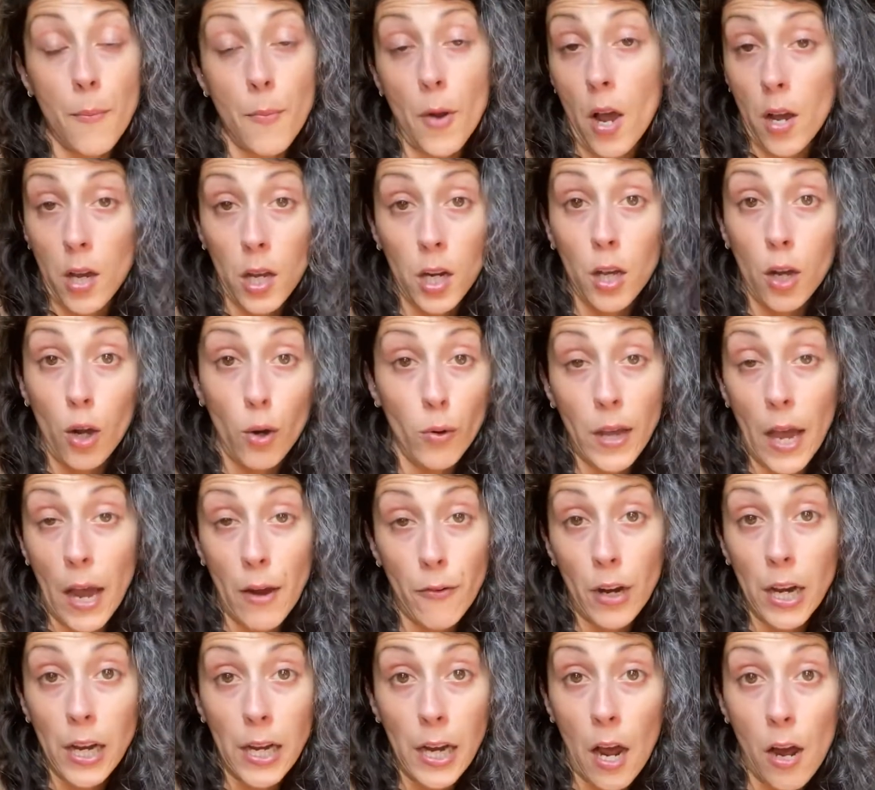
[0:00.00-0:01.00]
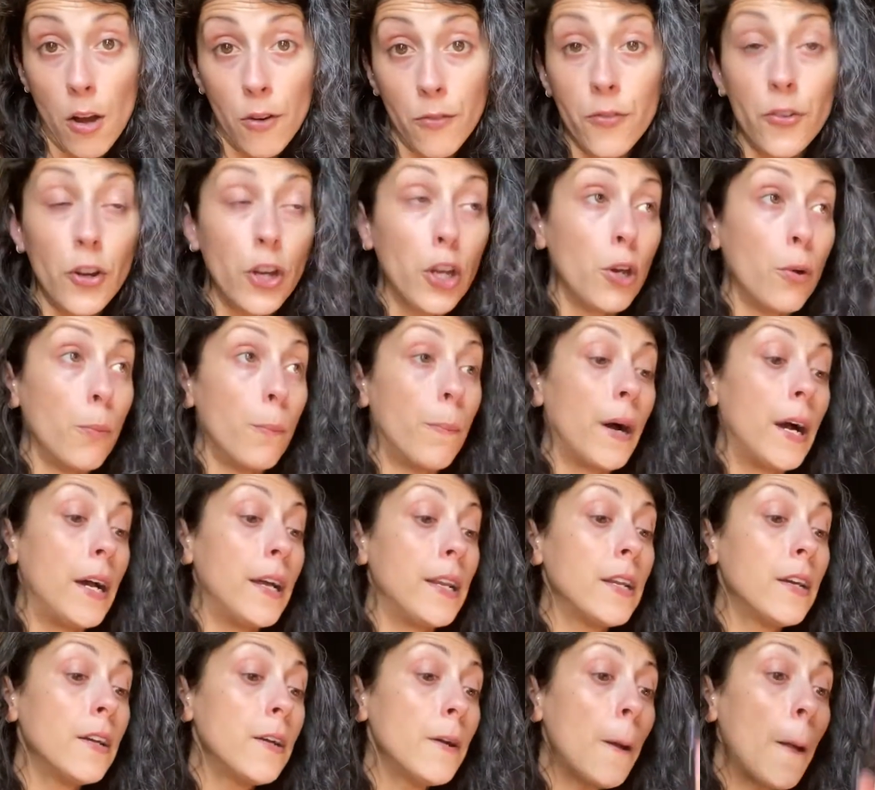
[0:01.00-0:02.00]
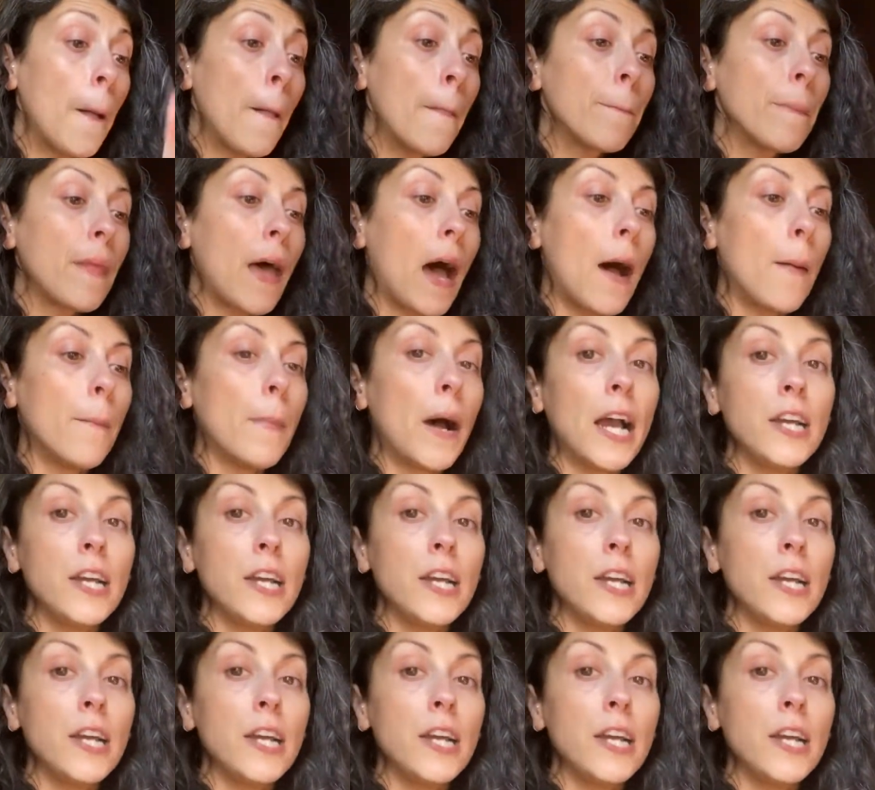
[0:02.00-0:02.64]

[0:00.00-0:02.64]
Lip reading: not going to go get right now for you. But I